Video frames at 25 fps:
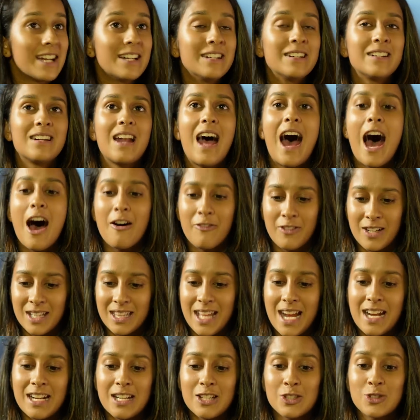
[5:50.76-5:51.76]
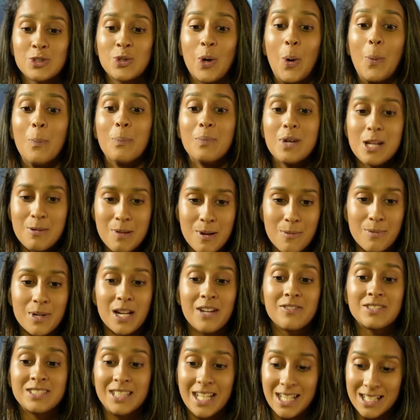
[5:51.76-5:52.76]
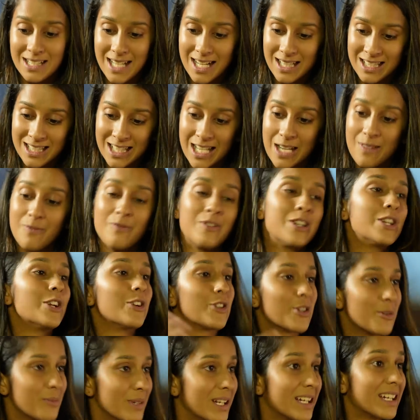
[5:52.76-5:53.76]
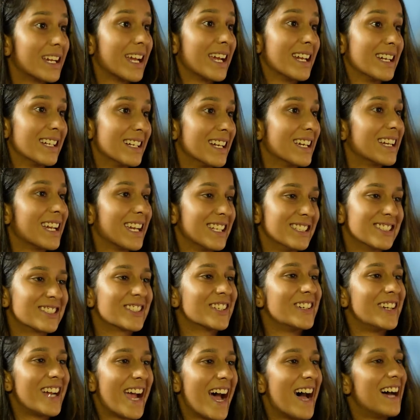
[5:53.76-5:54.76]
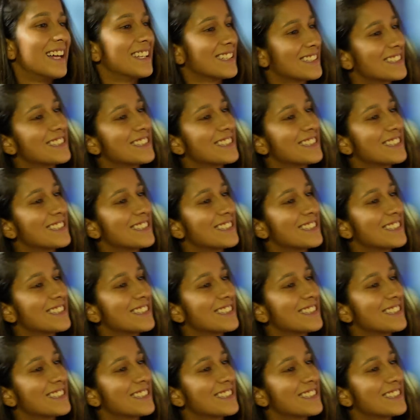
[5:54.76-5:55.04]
and after that, yes, so many people have sent that same video to me again and again. So yeah.